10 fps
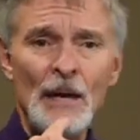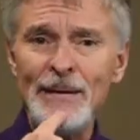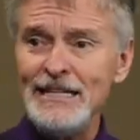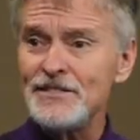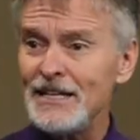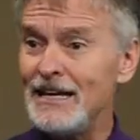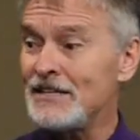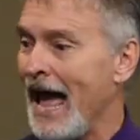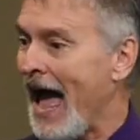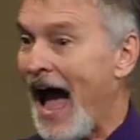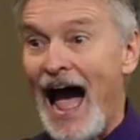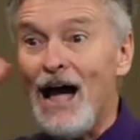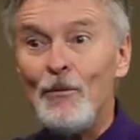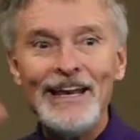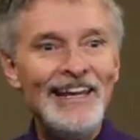But he says,
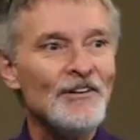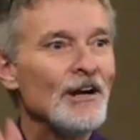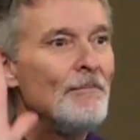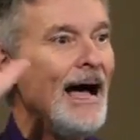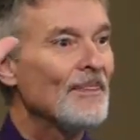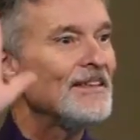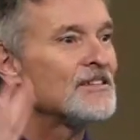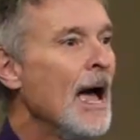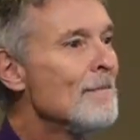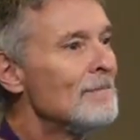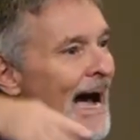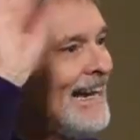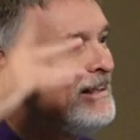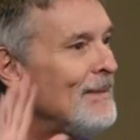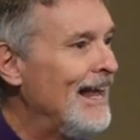I want to hear about this
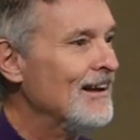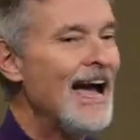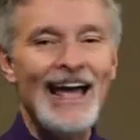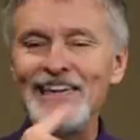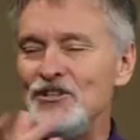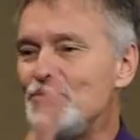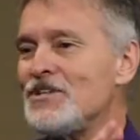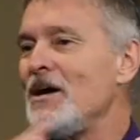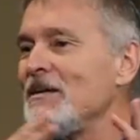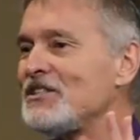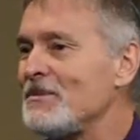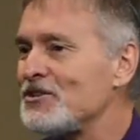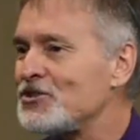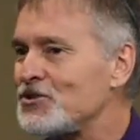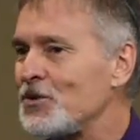mighty man of God. Can you tell me some of
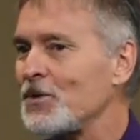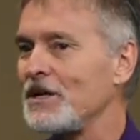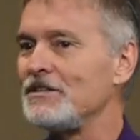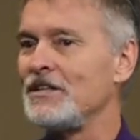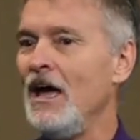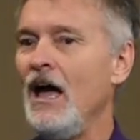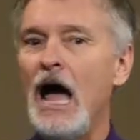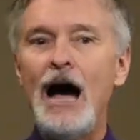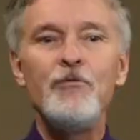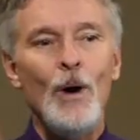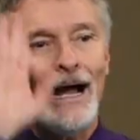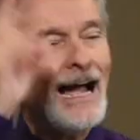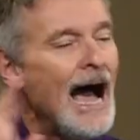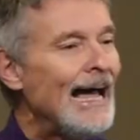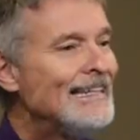the stories of what
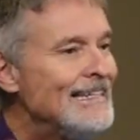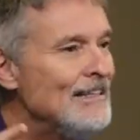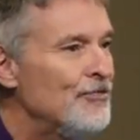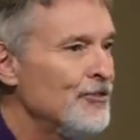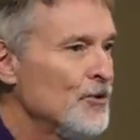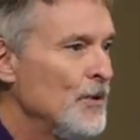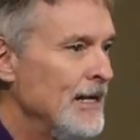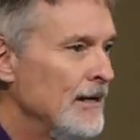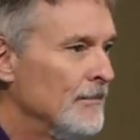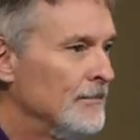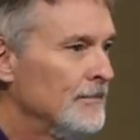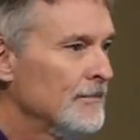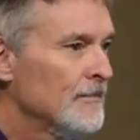God did through him?